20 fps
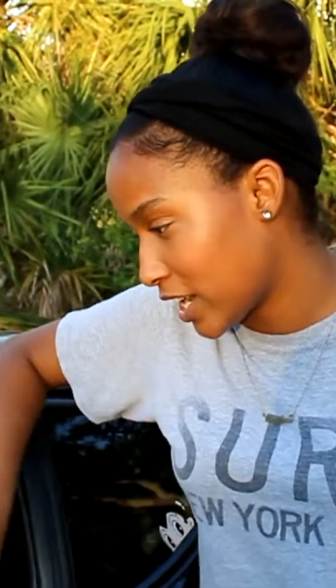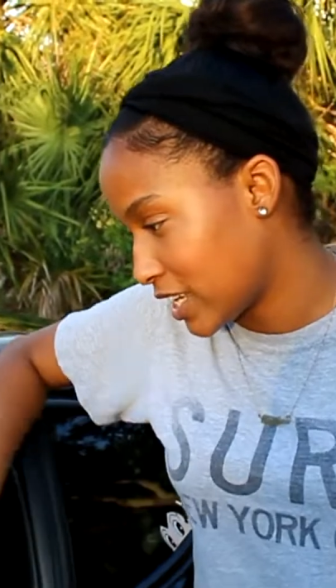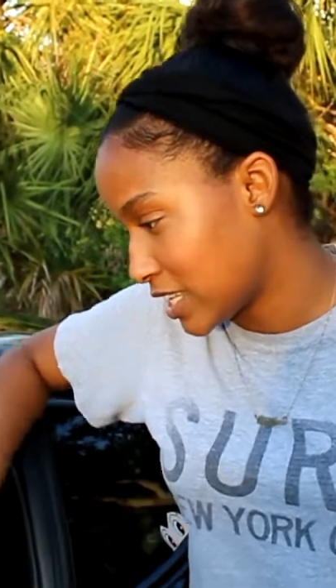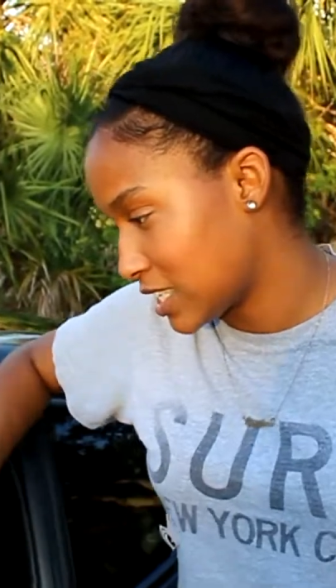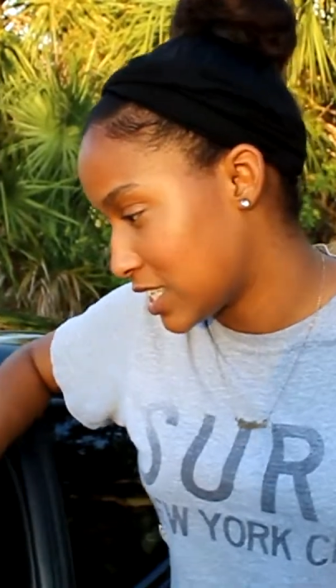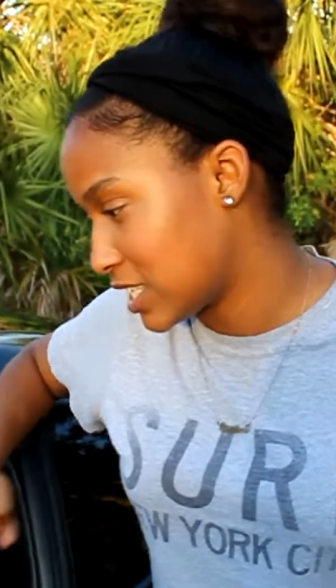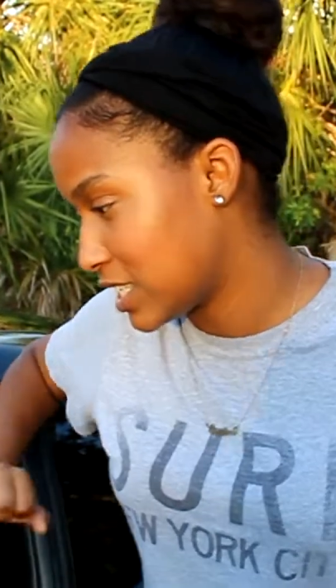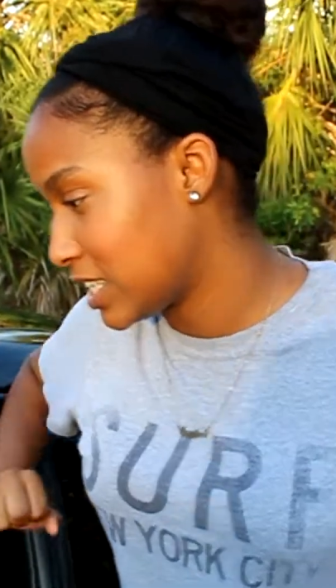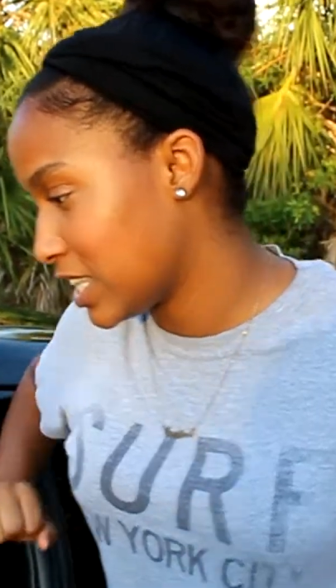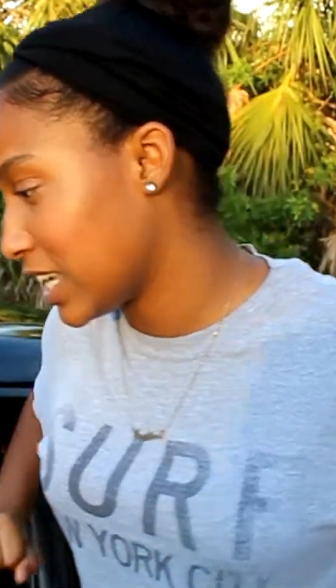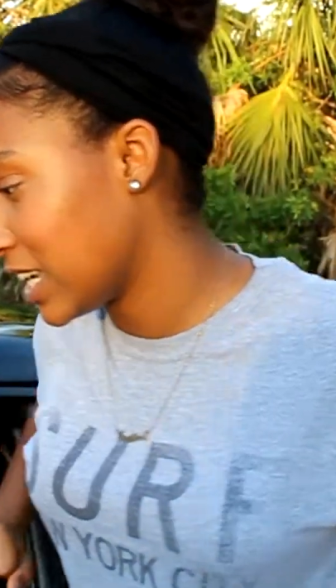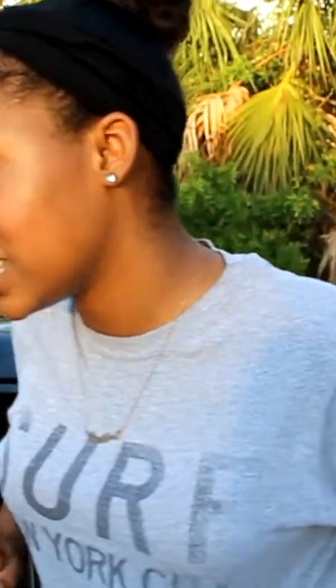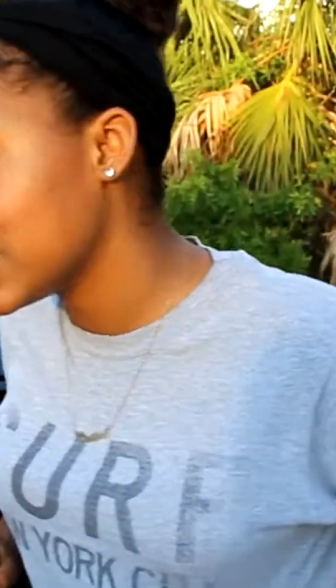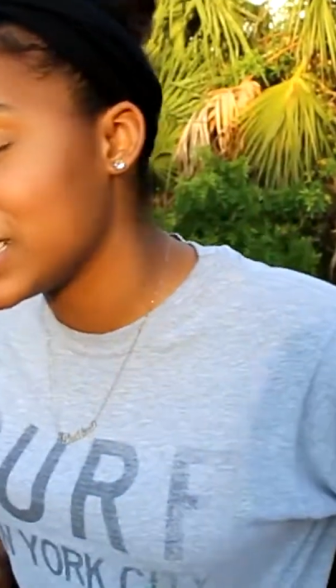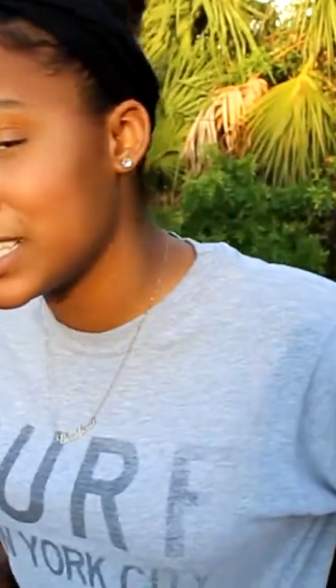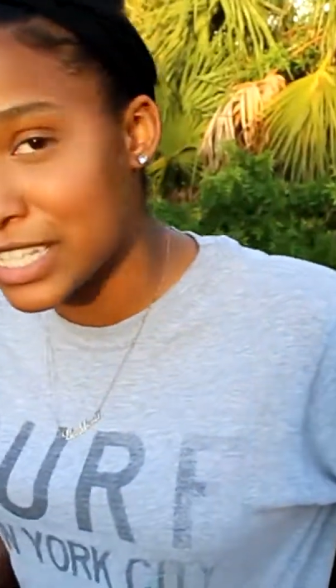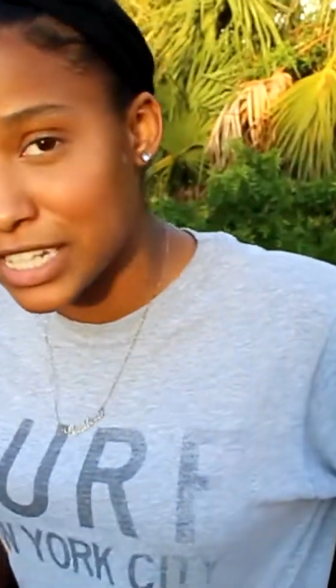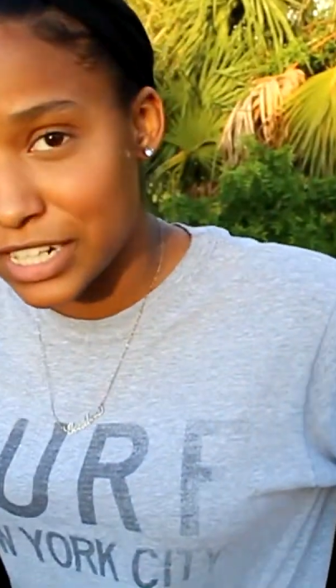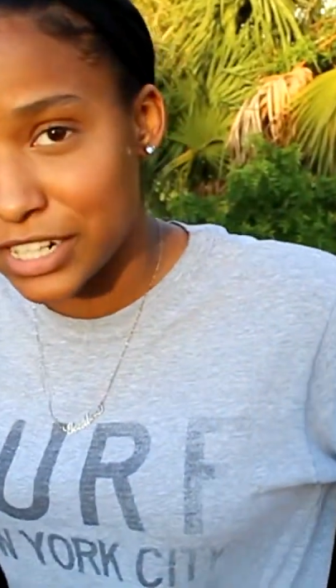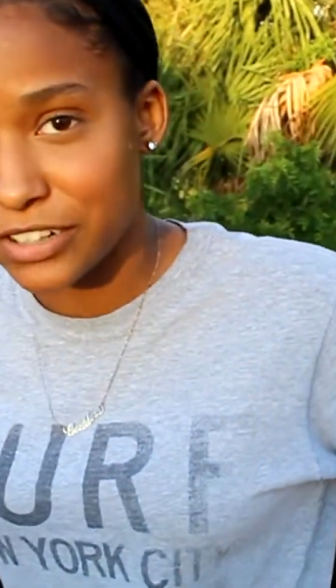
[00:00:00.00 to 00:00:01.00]
is the
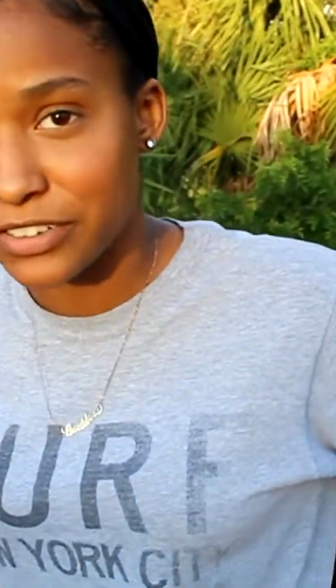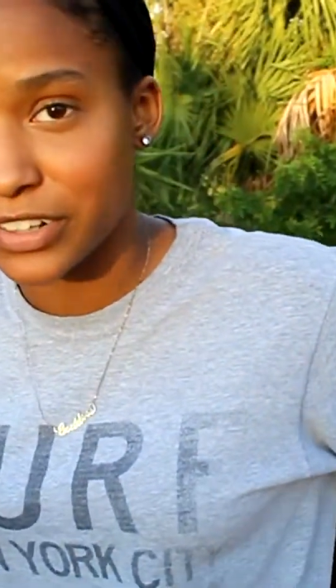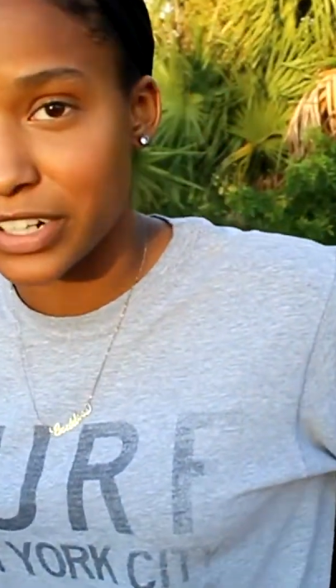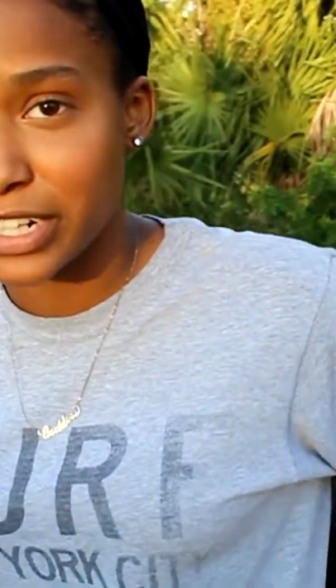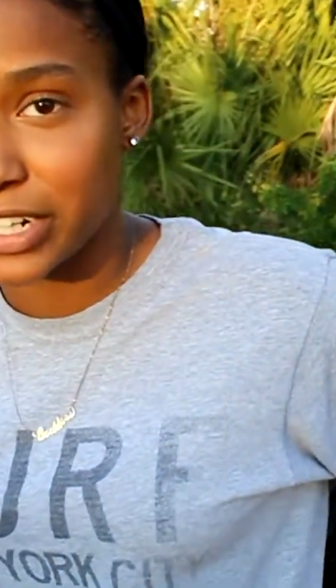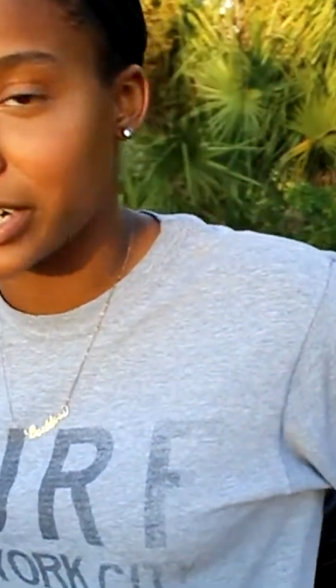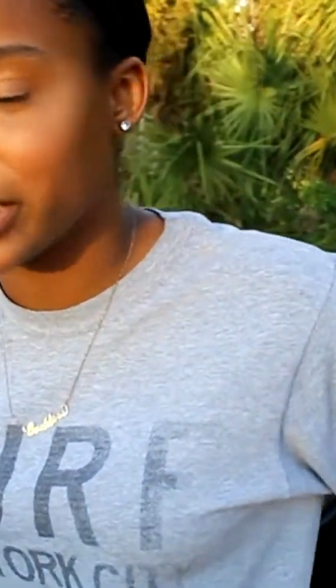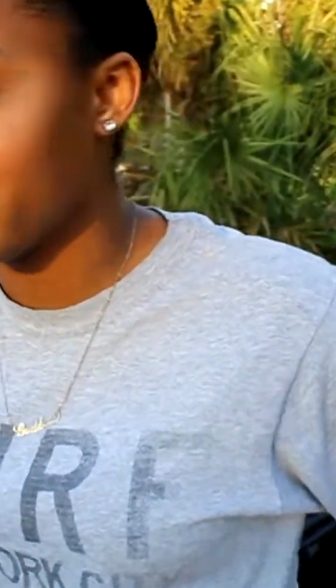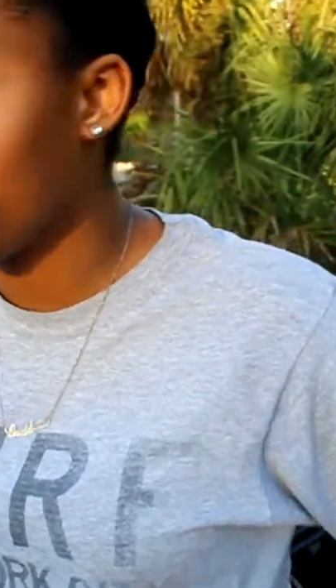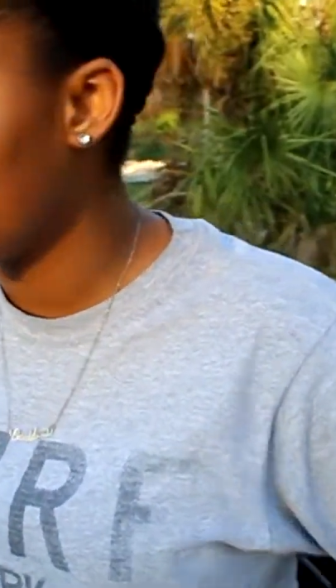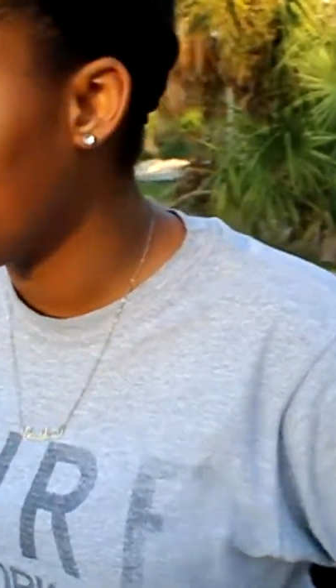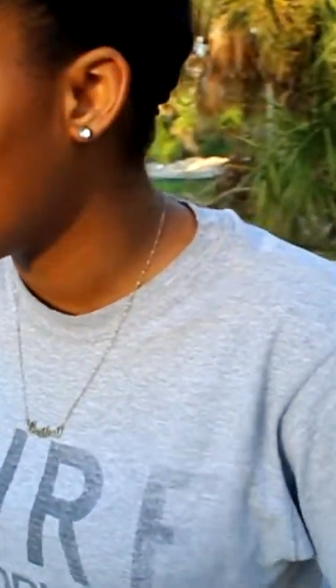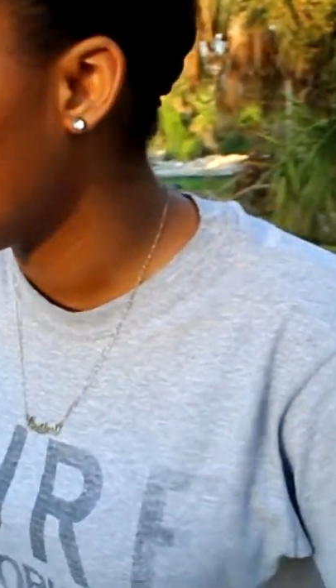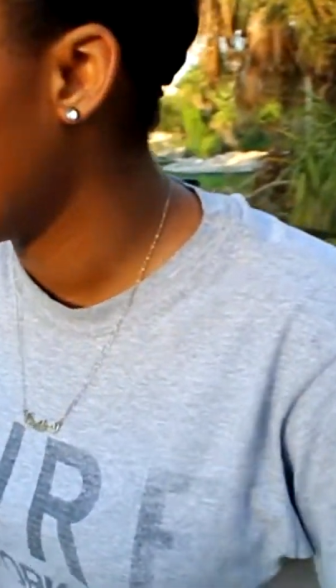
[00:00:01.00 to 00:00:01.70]
interior.